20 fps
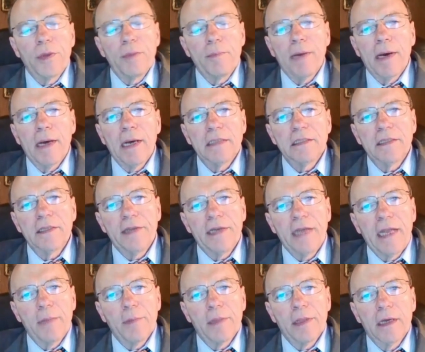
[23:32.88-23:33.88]
bonds in the
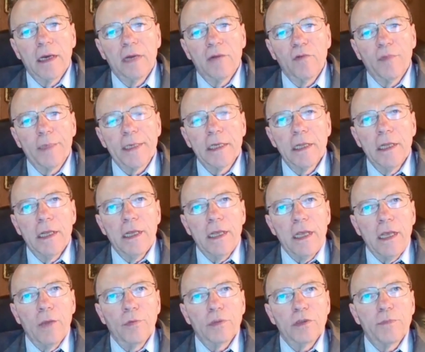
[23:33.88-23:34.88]
name of the government.
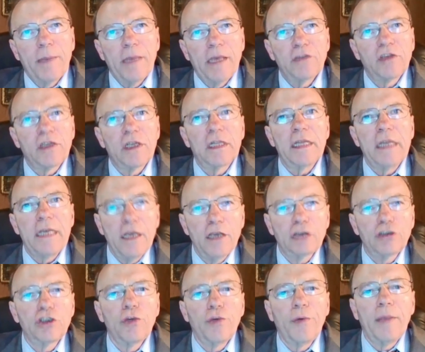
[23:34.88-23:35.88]
It was basically
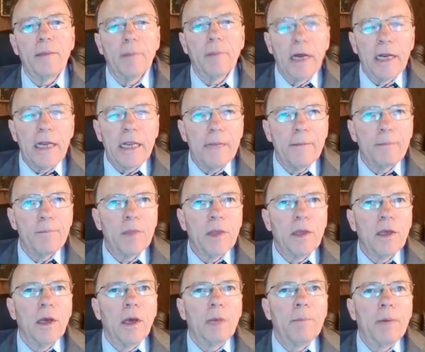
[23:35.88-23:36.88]
issuing money,
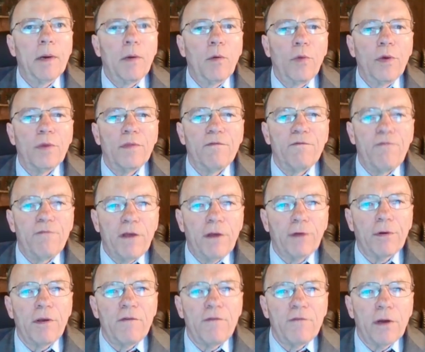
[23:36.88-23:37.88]
but with
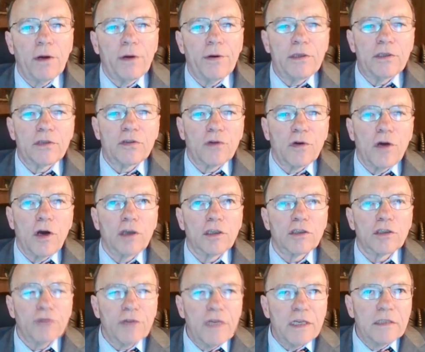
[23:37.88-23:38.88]
very, very strong
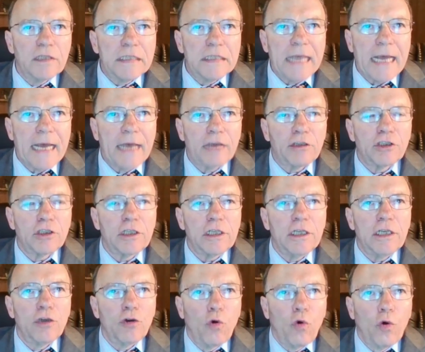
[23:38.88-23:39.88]
strings attached
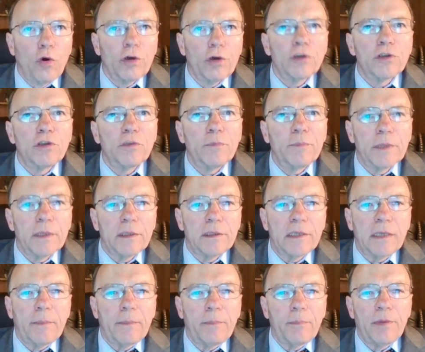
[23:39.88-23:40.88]
in order to build
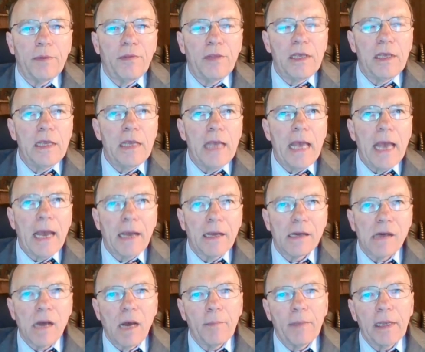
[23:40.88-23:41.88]
up the
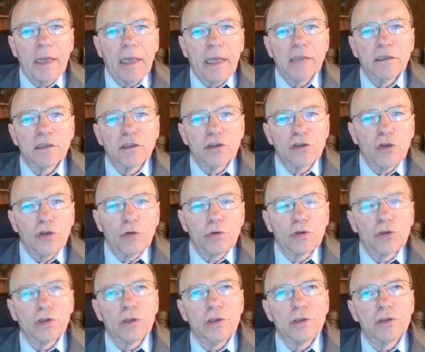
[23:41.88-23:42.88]
economic and
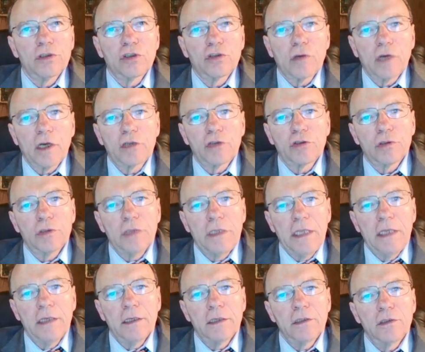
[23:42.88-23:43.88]
social structure
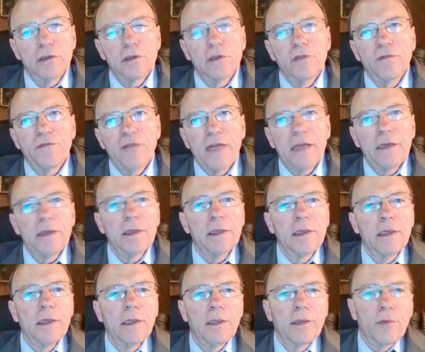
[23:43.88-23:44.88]
needed to defend
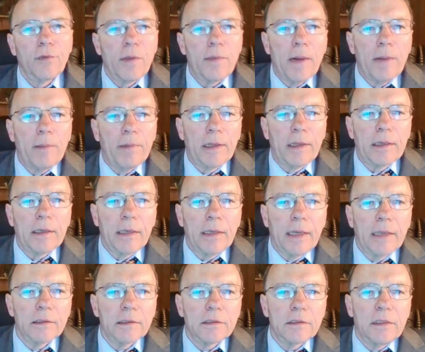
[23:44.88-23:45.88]
the Republic
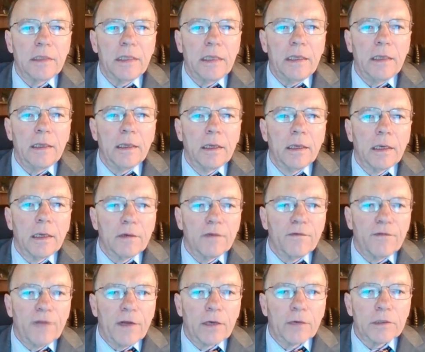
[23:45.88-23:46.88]
against the
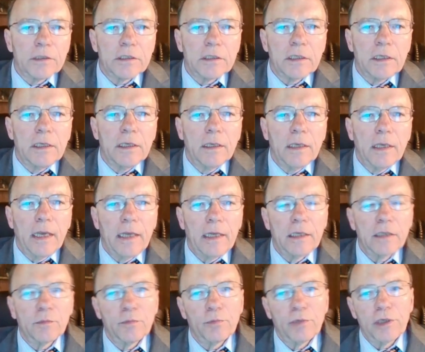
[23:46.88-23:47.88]
Confederacy and
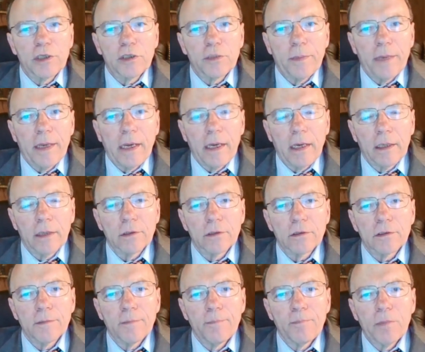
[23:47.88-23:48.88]
its British
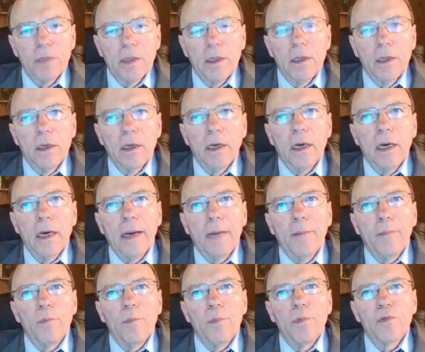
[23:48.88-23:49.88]
backers.
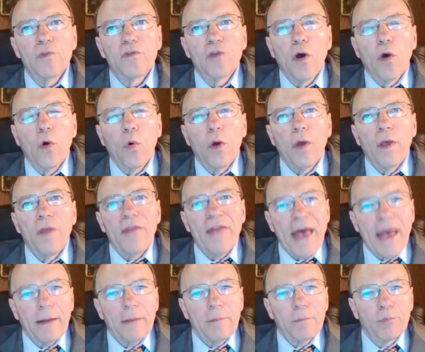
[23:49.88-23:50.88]
So
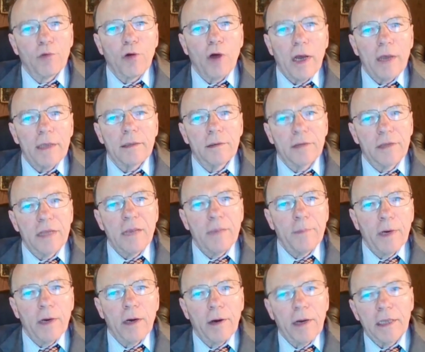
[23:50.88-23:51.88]
that brought the
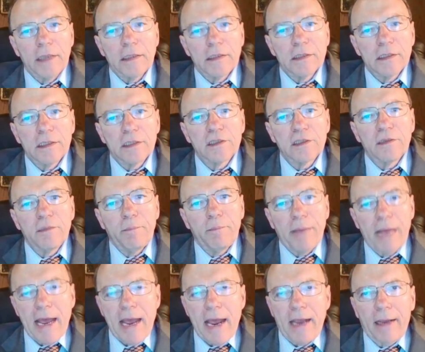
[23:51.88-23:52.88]
American system
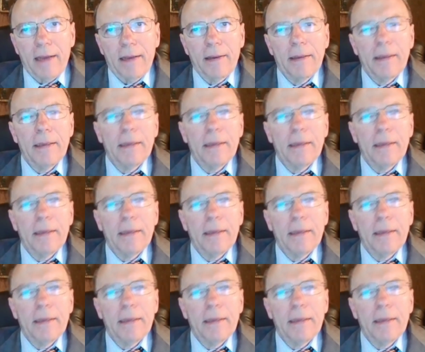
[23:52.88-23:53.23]
back.